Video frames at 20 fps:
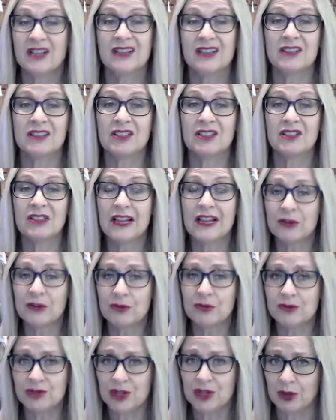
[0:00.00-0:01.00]

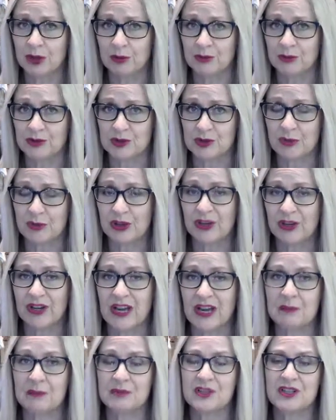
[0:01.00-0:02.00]
collateral terms
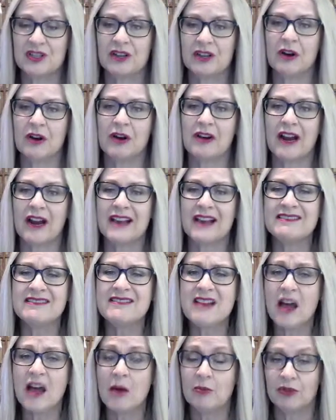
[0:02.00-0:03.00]
perhaps. There are a
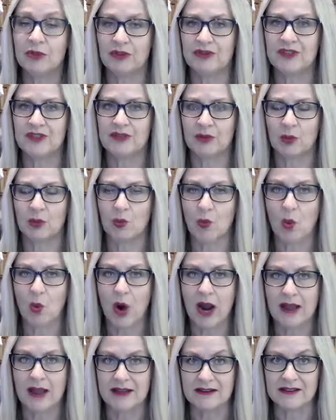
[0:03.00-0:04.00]
number of different
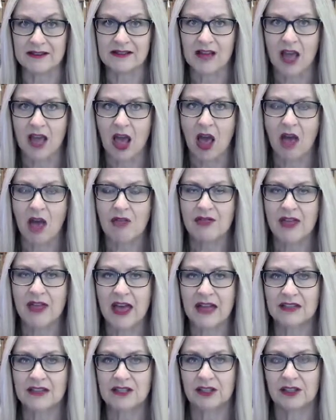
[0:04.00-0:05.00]
ways
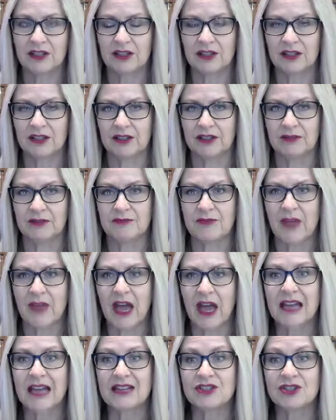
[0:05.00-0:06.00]
that
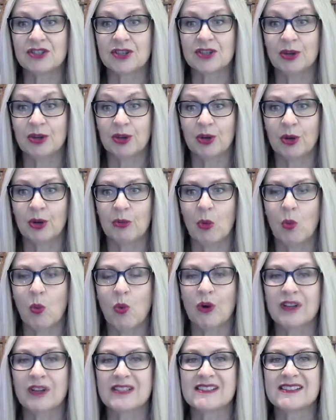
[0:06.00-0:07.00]
a term,
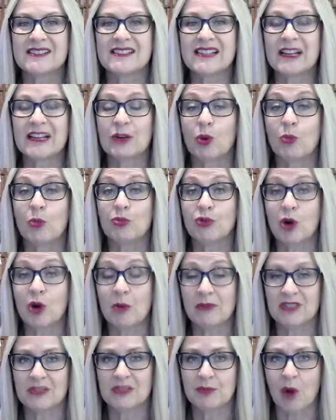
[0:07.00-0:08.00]
what is said or
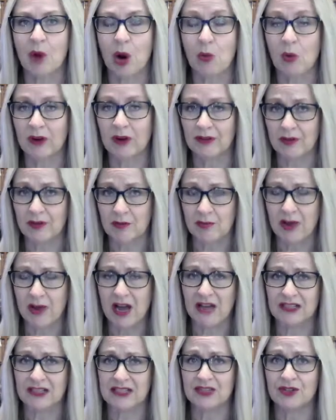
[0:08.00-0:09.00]
promised by one of the
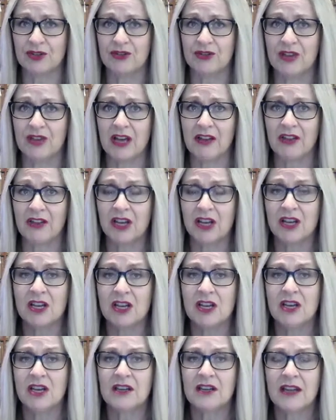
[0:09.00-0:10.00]
parties to the other,
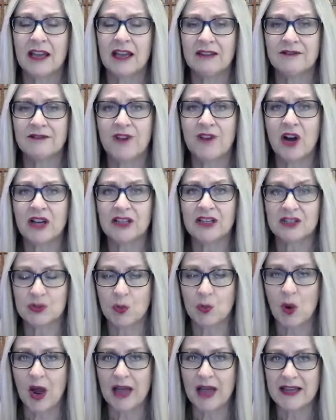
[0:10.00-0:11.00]
can find its
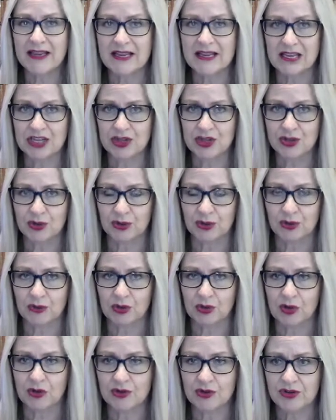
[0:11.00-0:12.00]
way into the
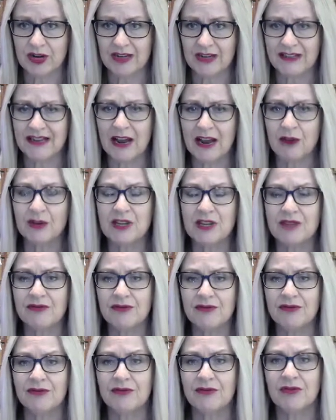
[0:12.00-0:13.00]
contract. Now, if